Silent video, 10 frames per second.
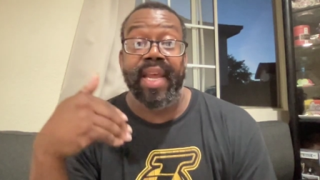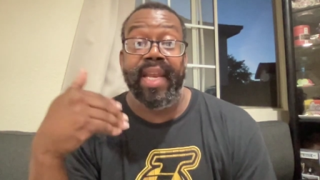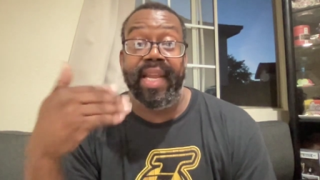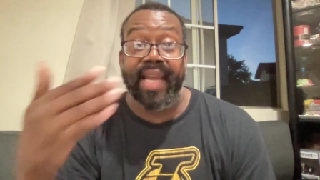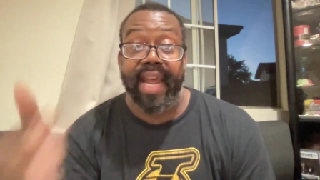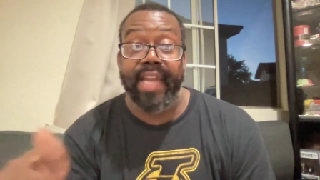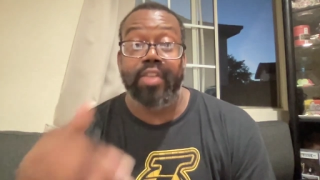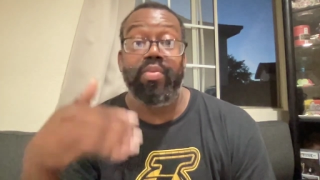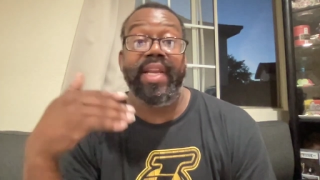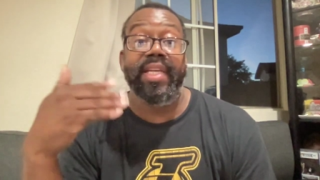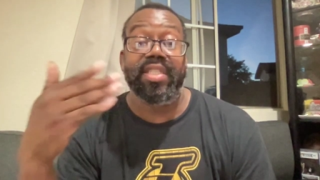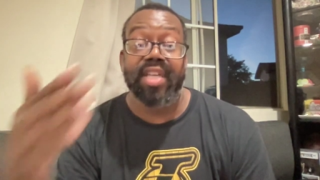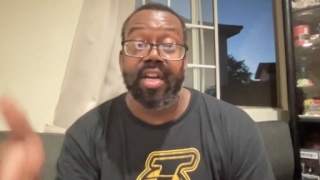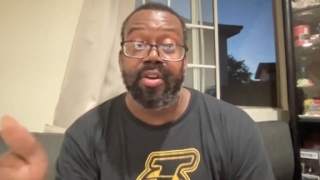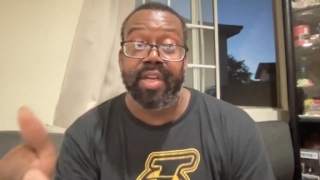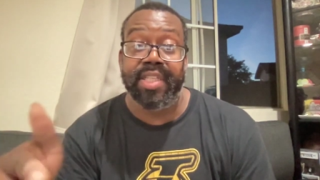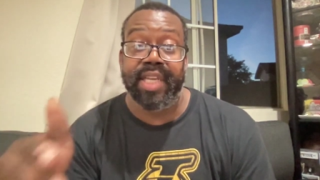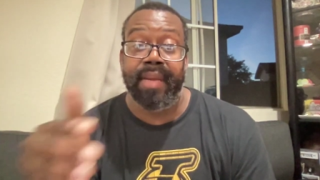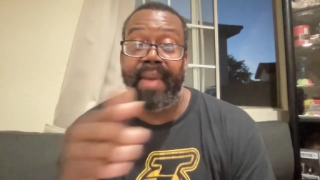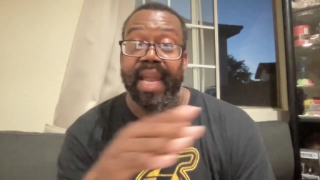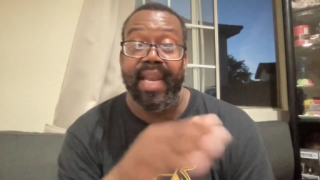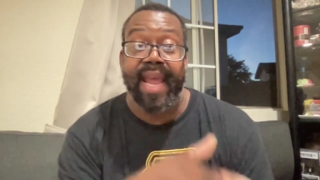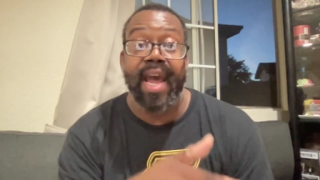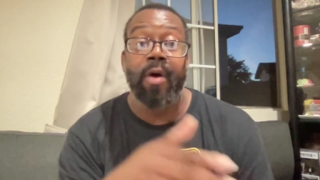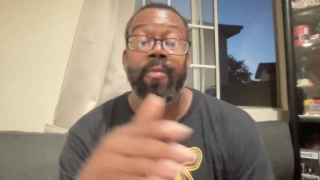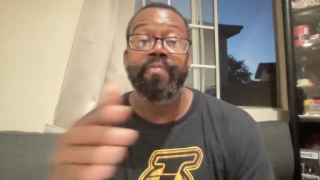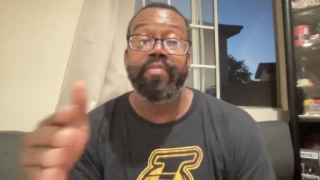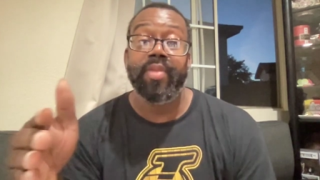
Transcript: and engaged with his son on the team, and now